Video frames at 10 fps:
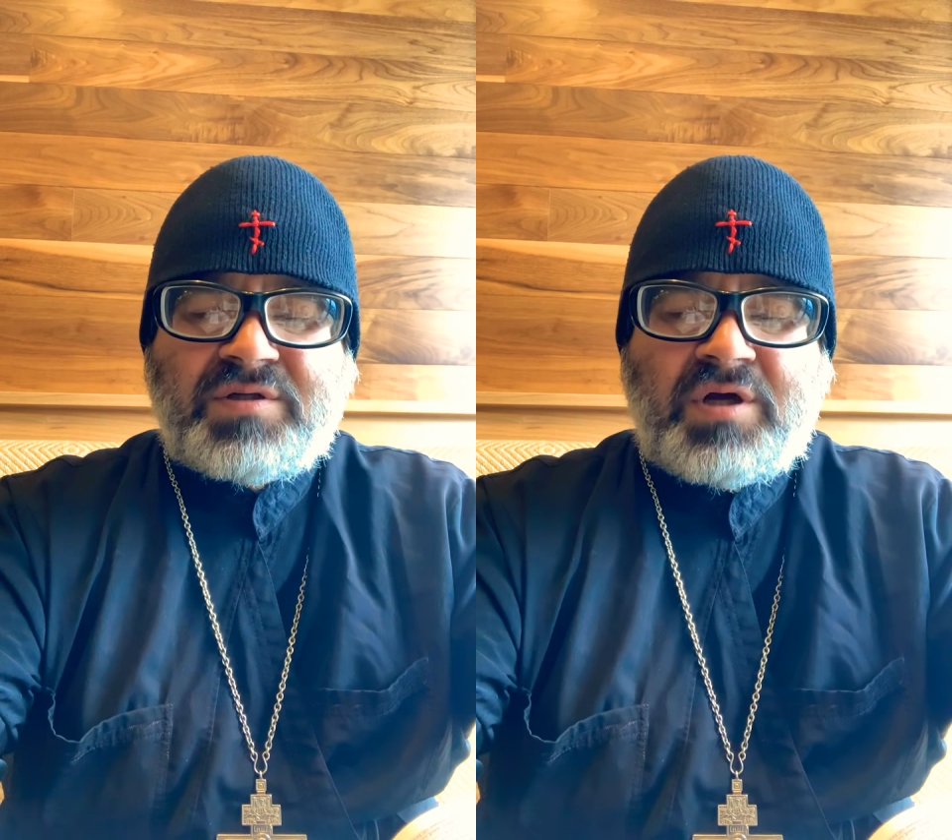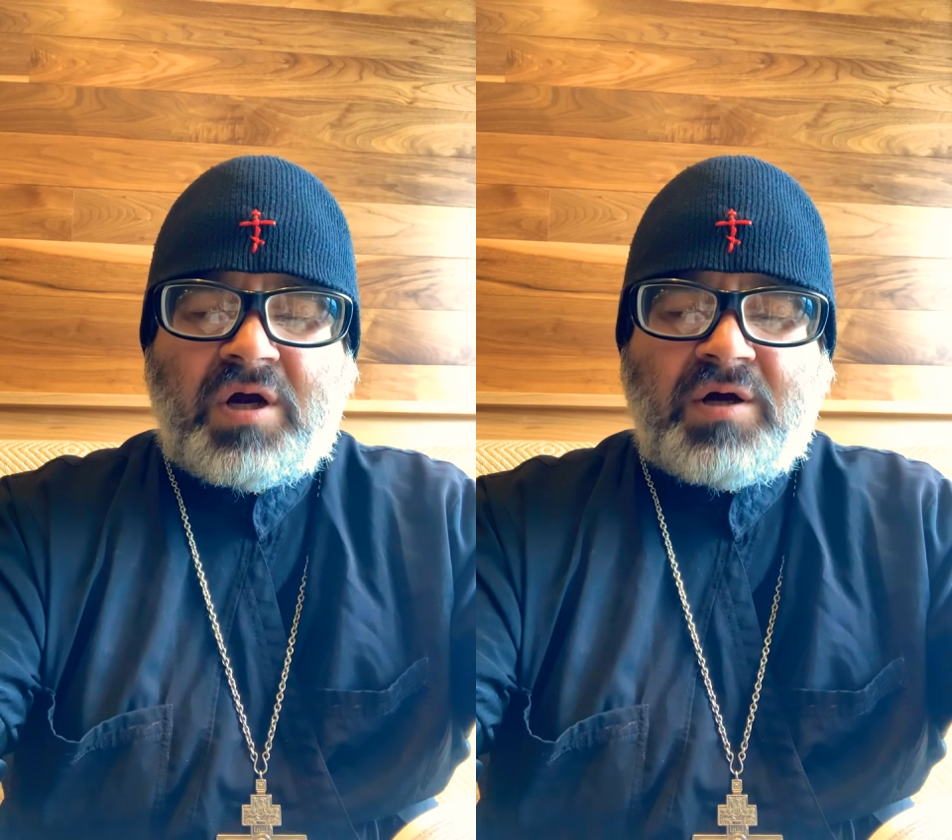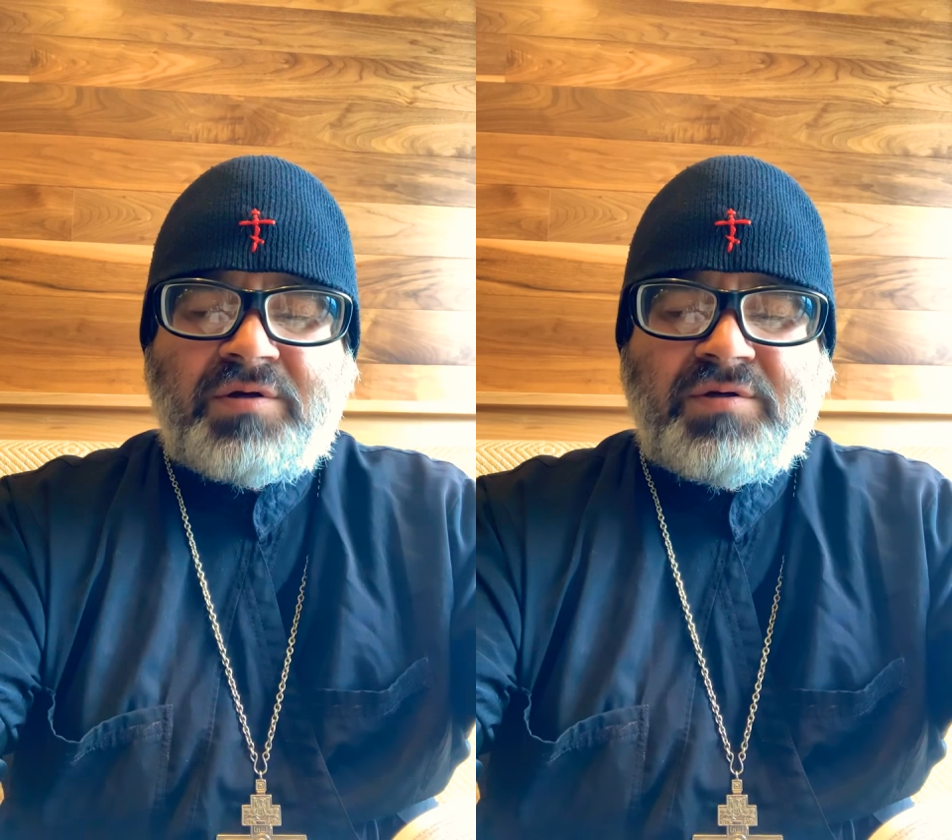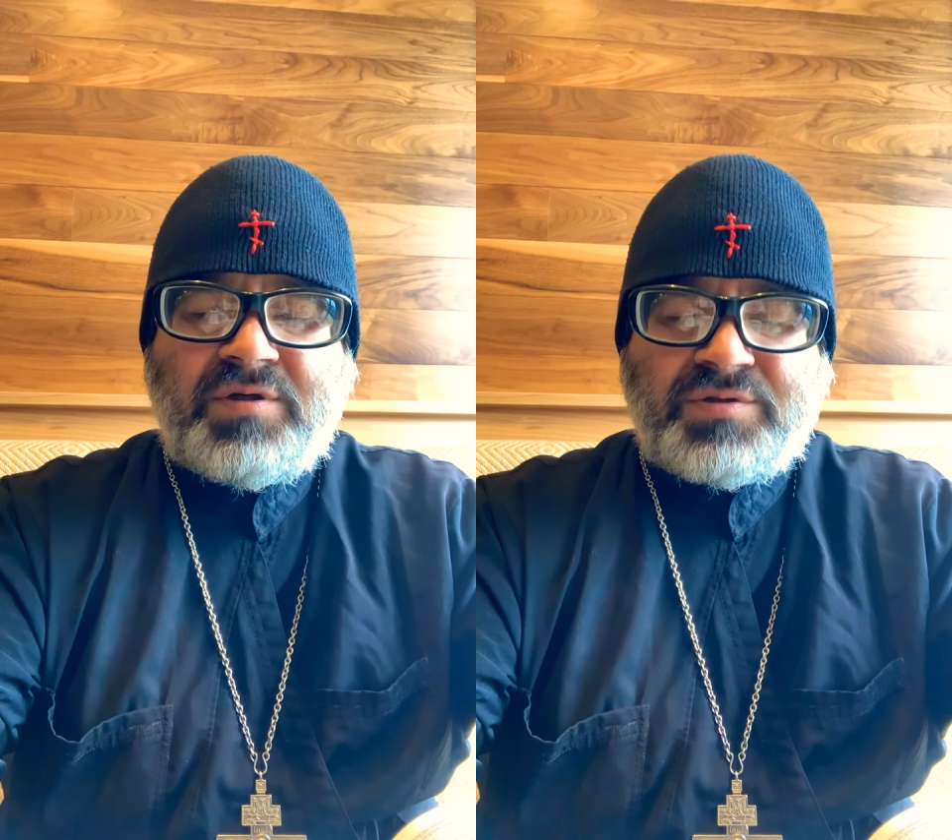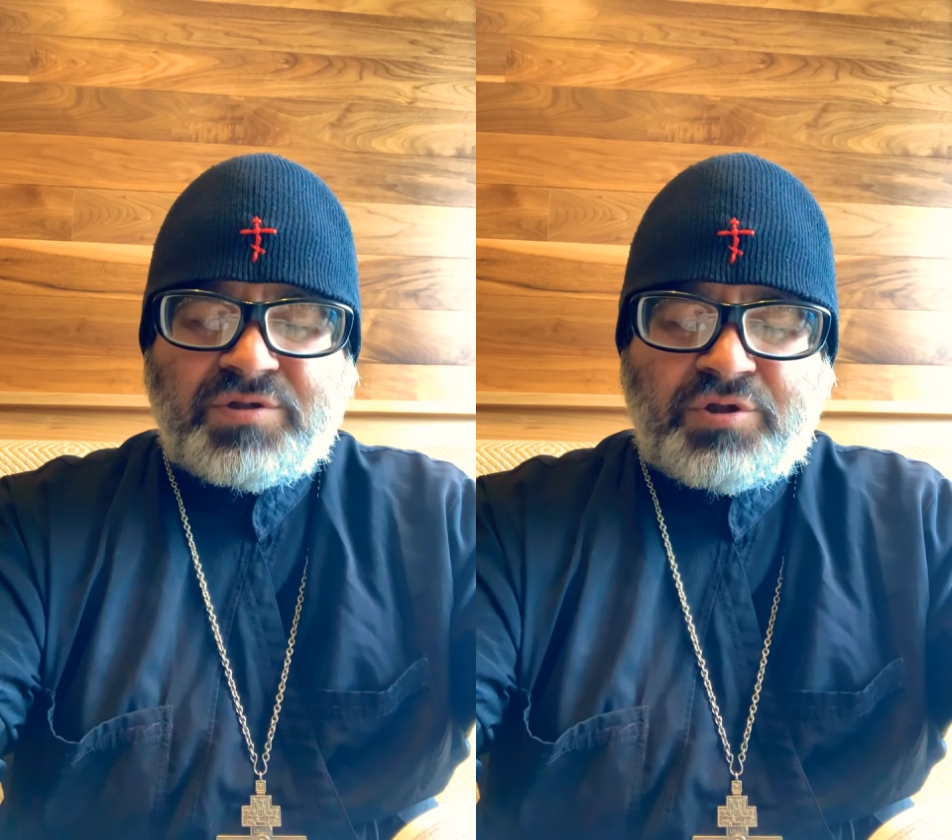God,
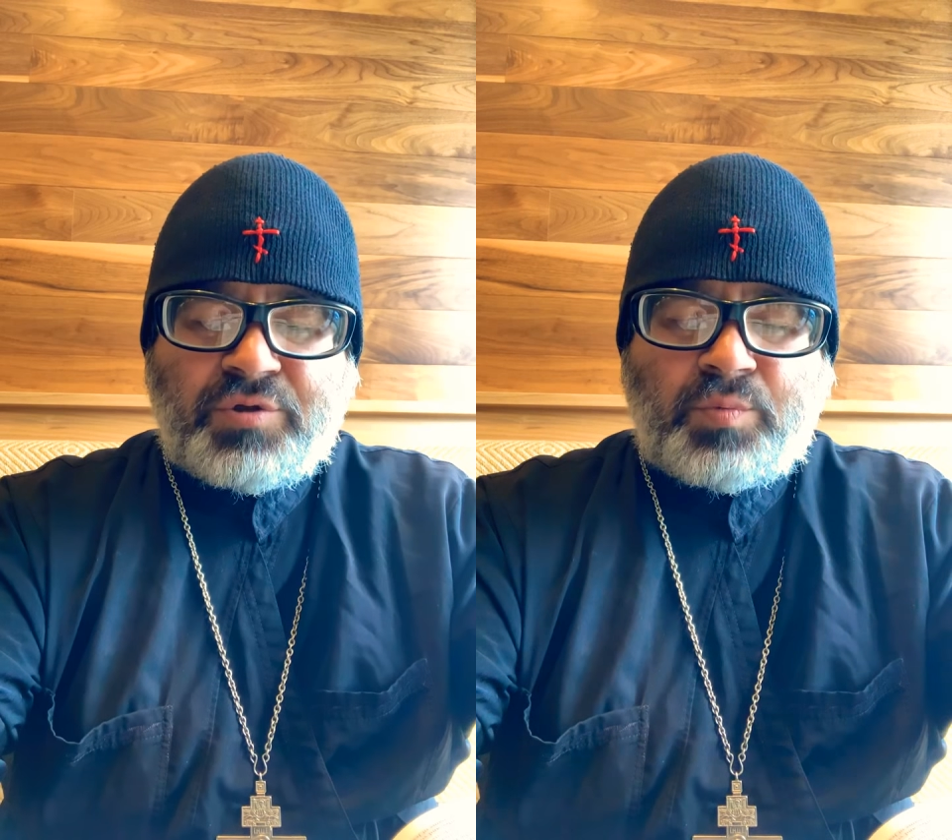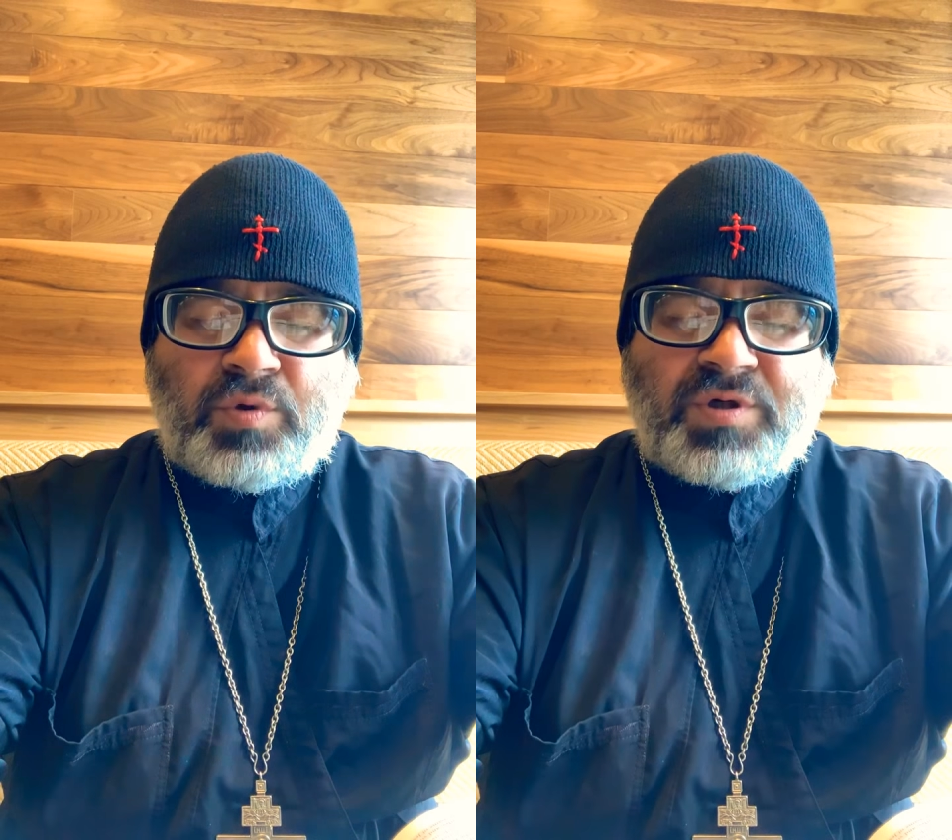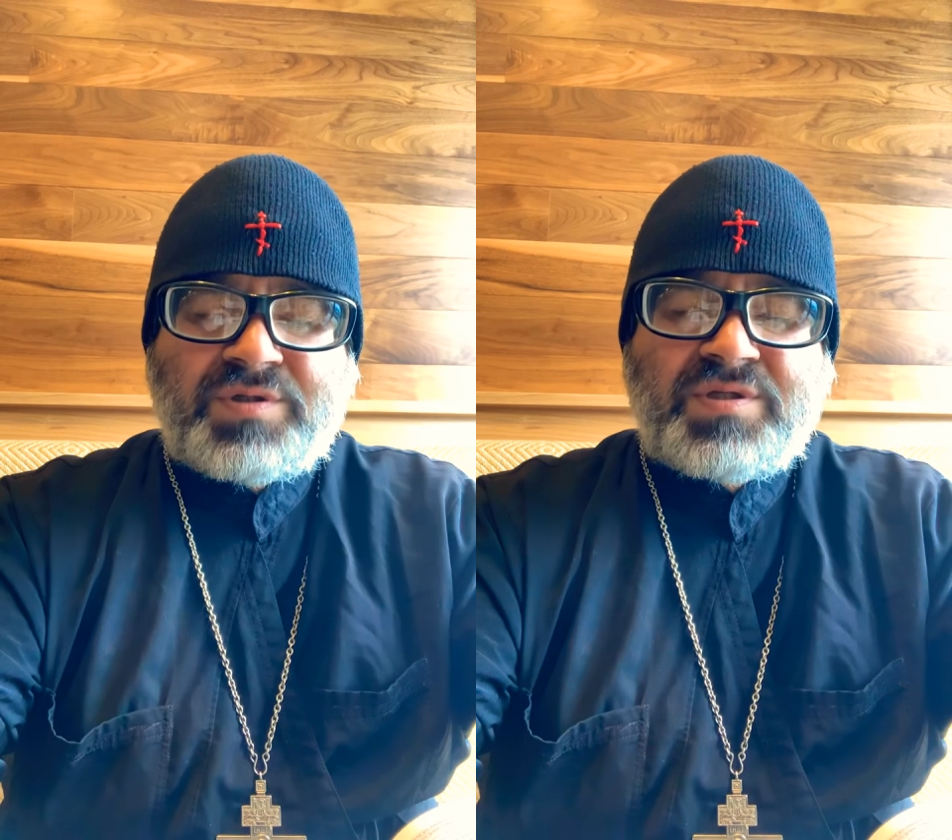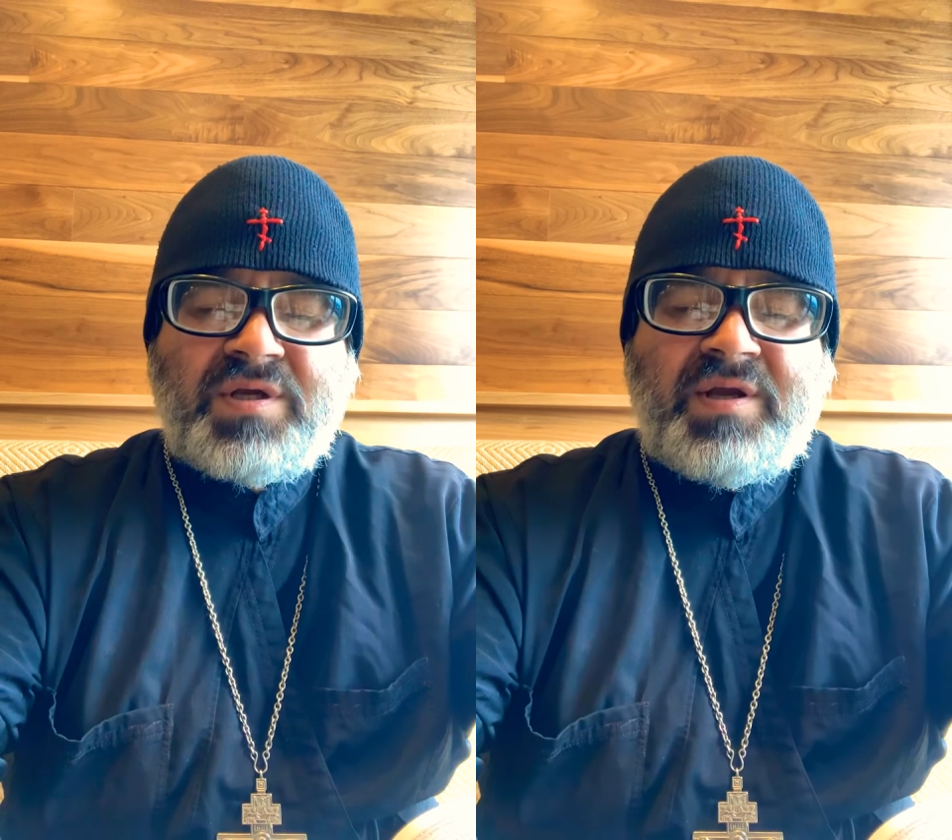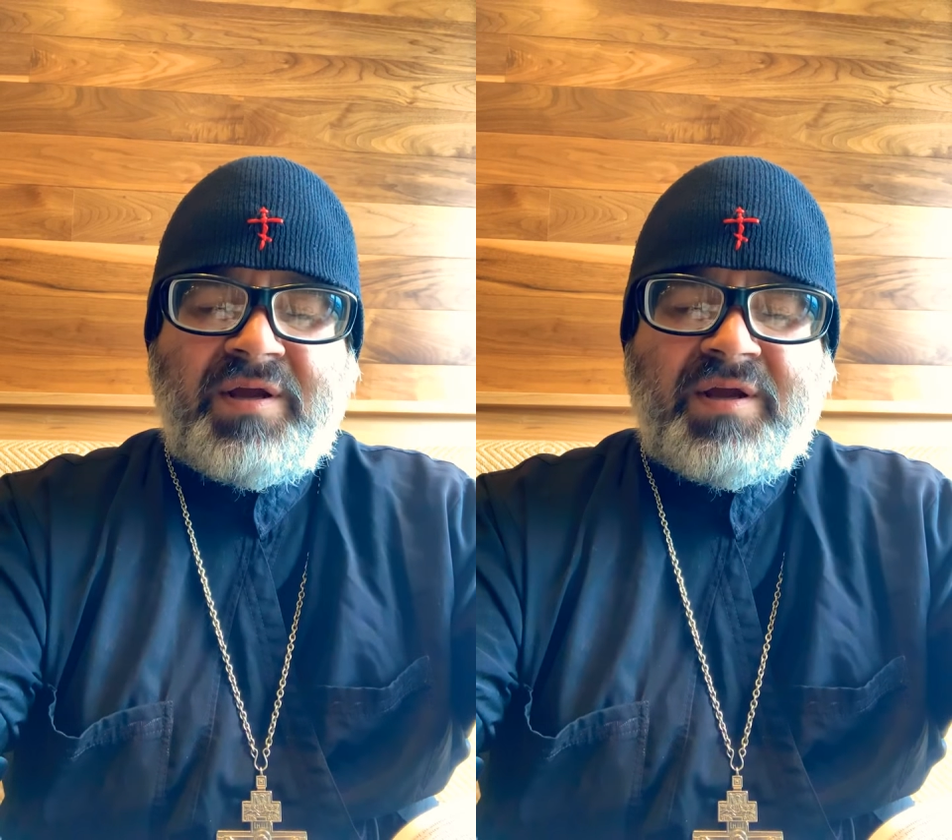unto good works.